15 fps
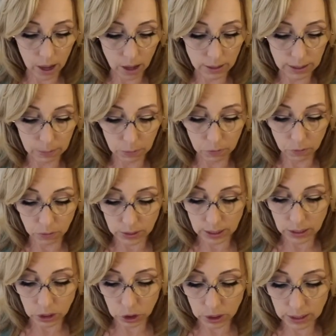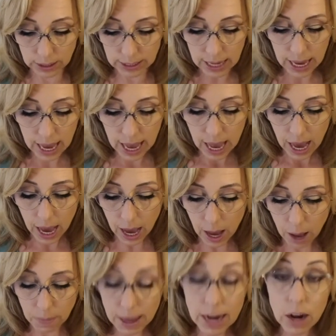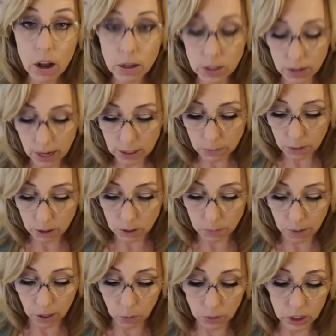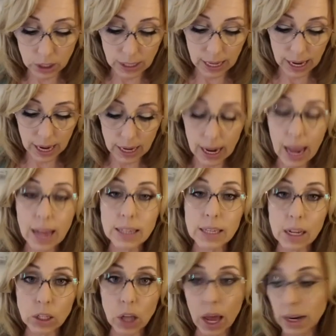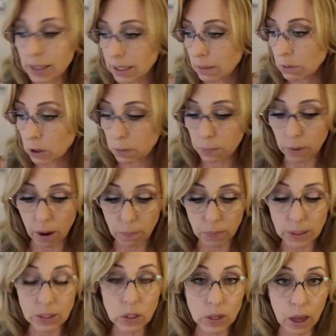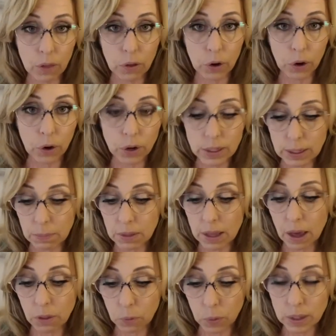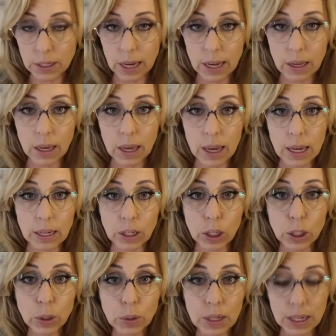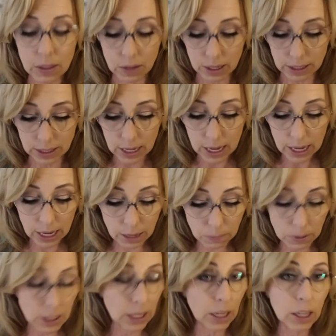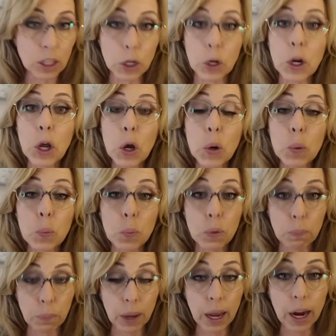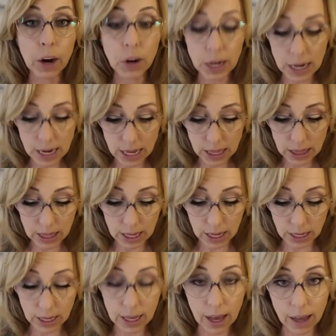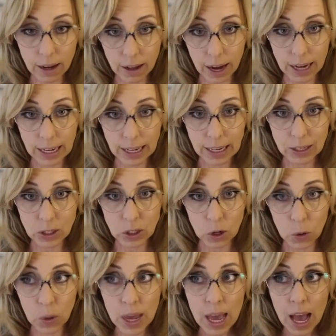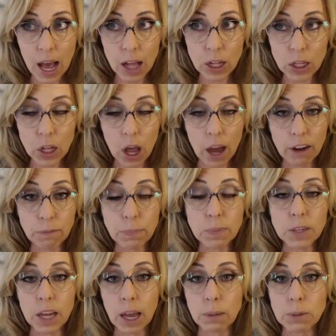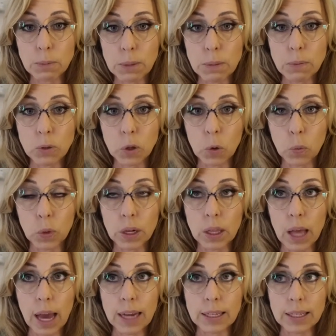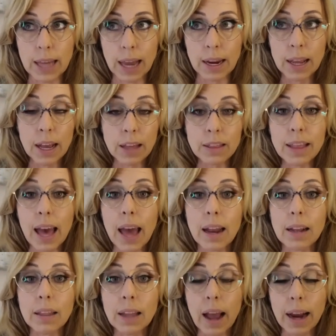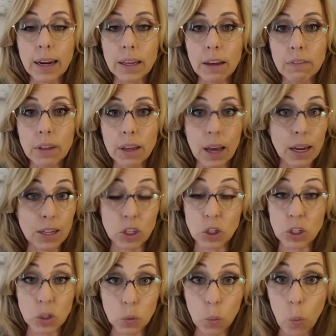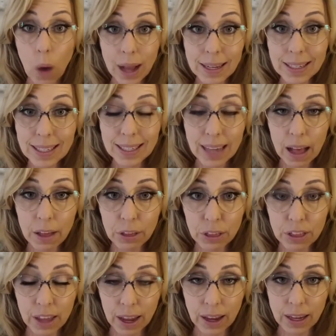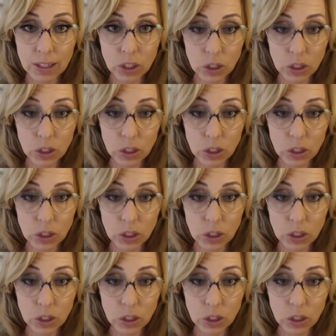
some of those conditions. And it also has marshmallow, which again has a lot of similar properties to some of the other ones I included in this, in particular repairing the gut lining. And so a lot of times people don't realize that that lining of the gut is just one cell thick. It's